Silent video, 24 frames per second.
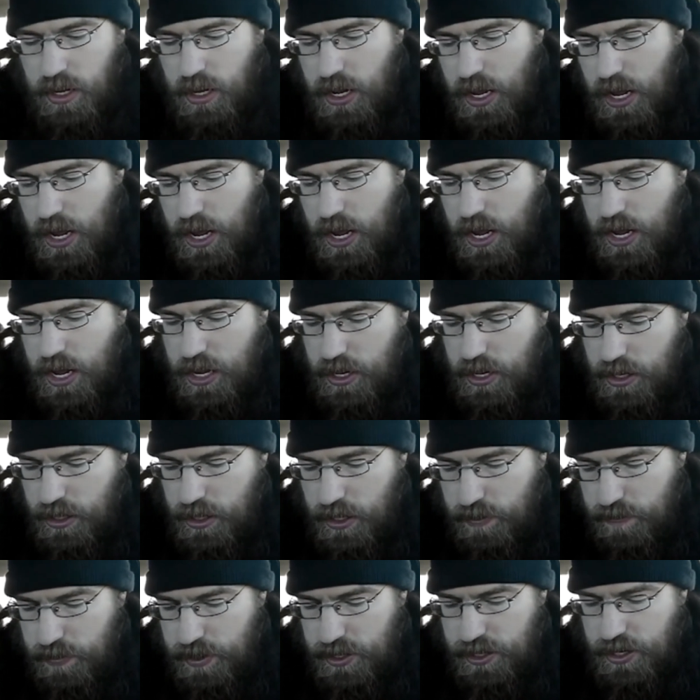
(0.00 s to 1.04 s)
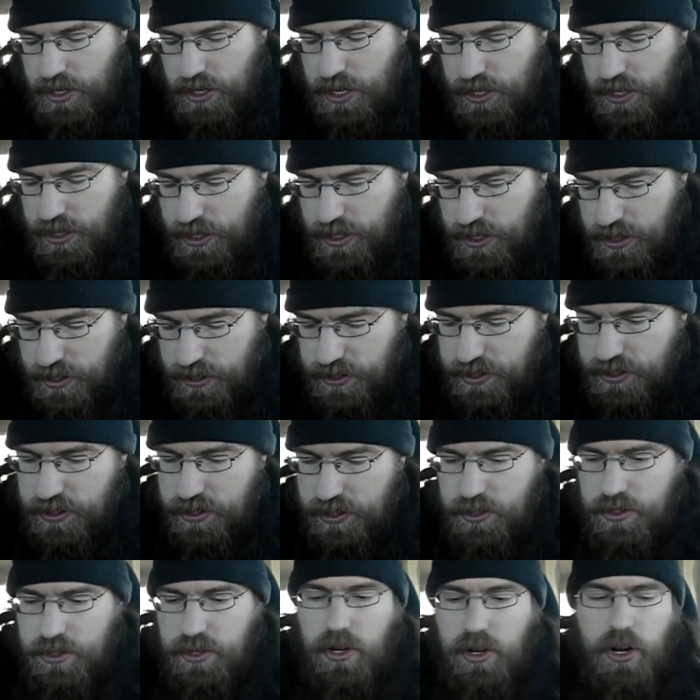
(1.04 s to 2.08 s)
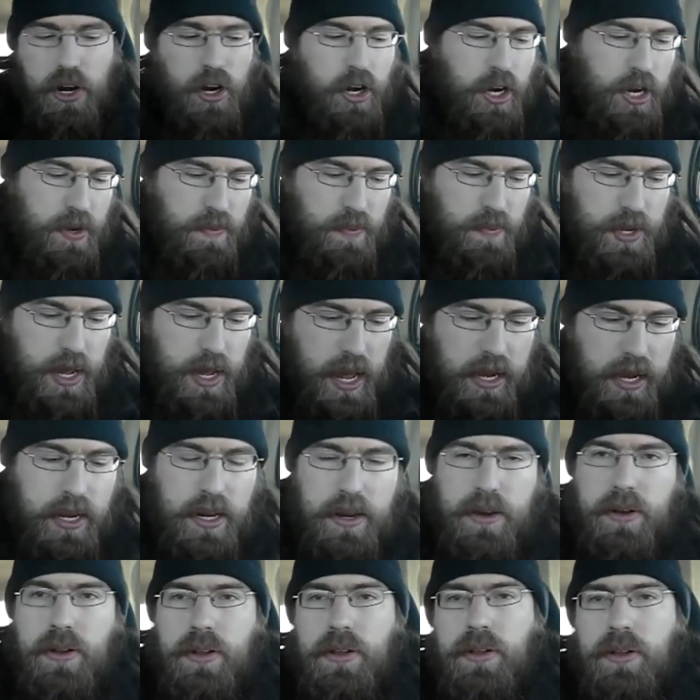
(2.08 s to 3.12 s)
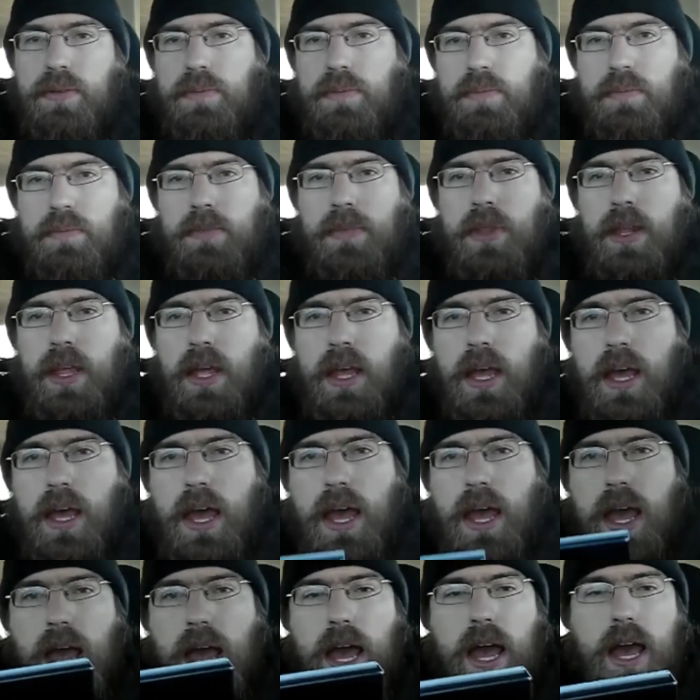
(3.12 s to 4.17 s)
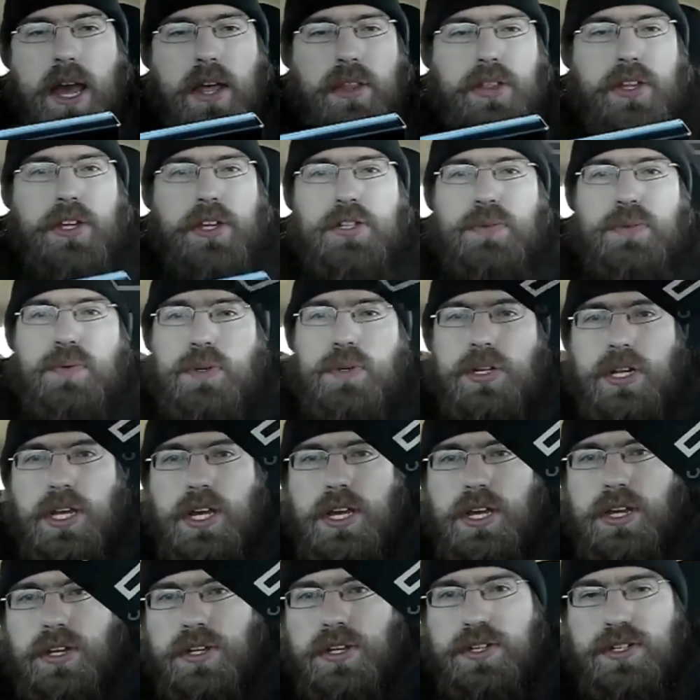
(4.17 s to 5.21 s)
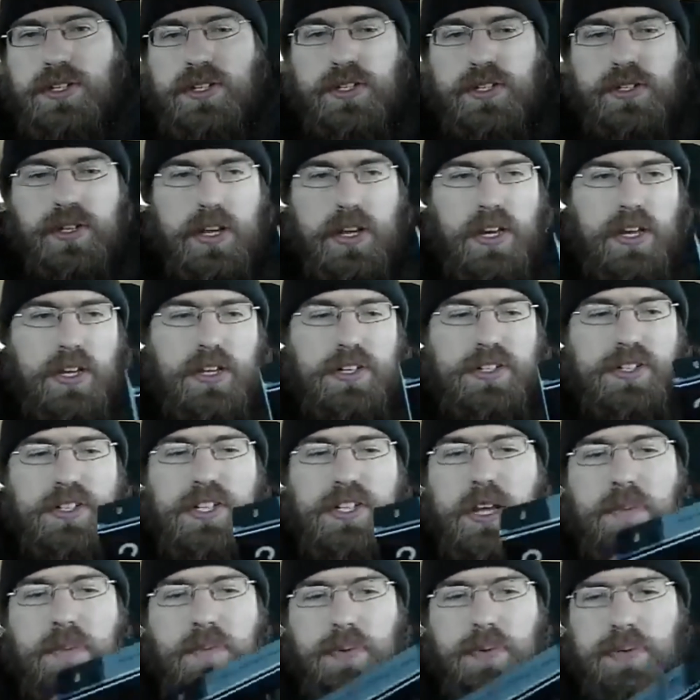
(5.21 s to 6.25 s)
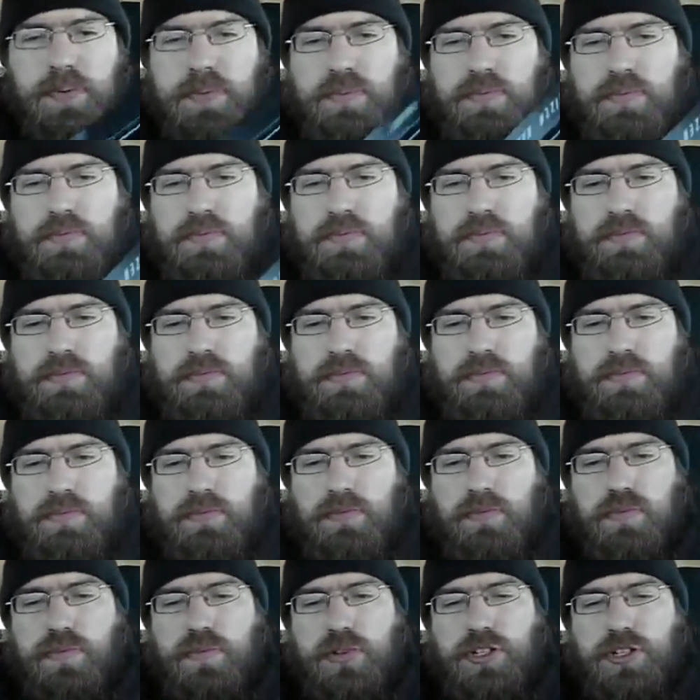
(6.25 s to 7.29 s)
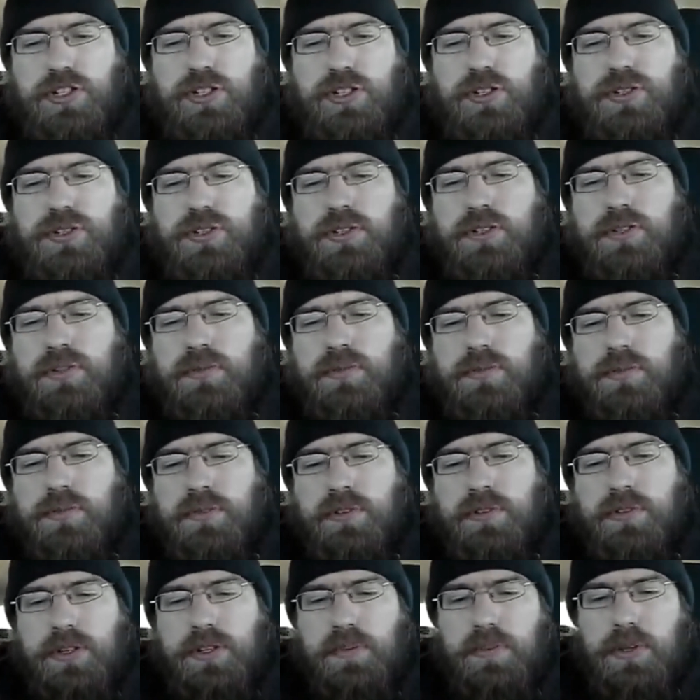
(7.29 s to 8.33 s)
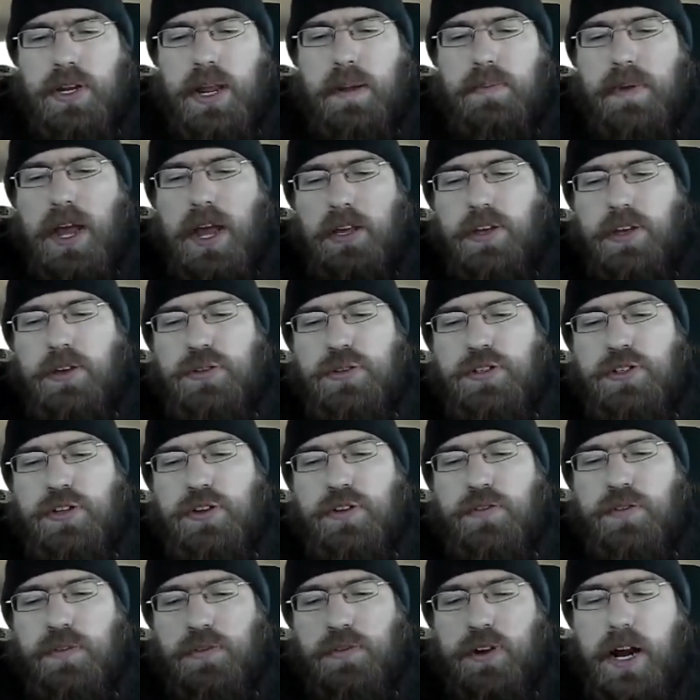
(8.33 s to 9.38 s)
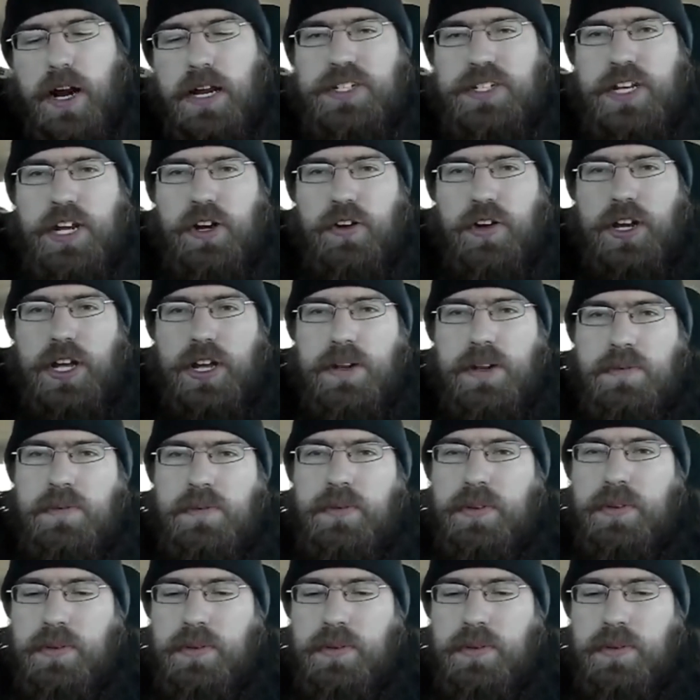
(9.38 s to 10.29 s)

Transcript: And let me get this. All right, we got it. And this one is a slip, which is something I'm not used to from Criterion.